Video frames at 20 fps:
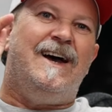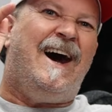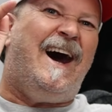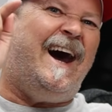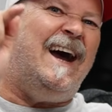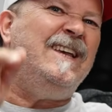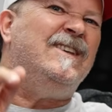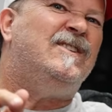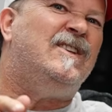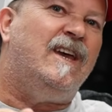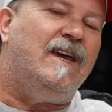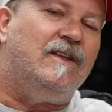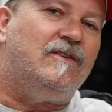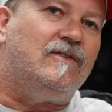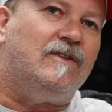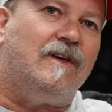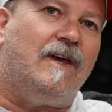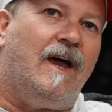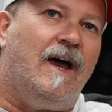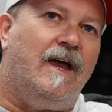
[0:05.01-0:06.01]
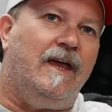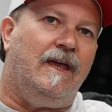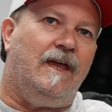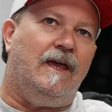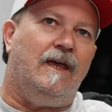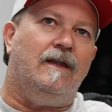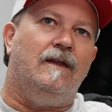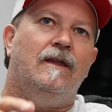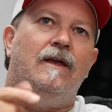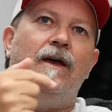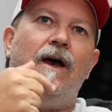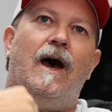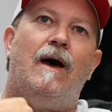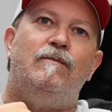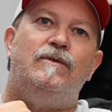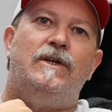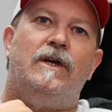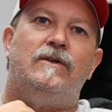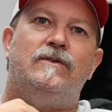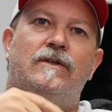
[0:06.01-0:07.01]
I say it's the Cayenne.
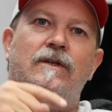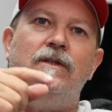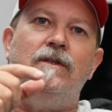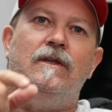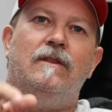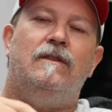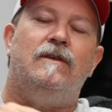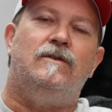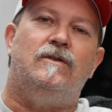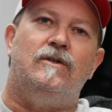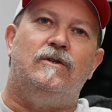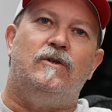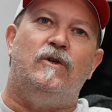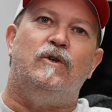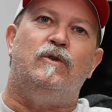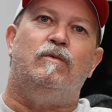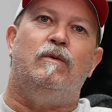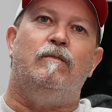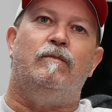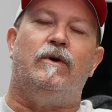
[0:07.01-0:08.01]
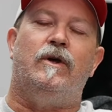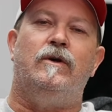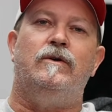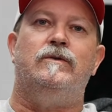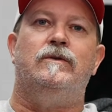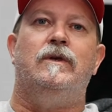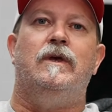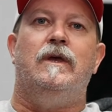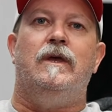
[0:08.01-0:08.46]
I'm Justin, this is Husman Bros,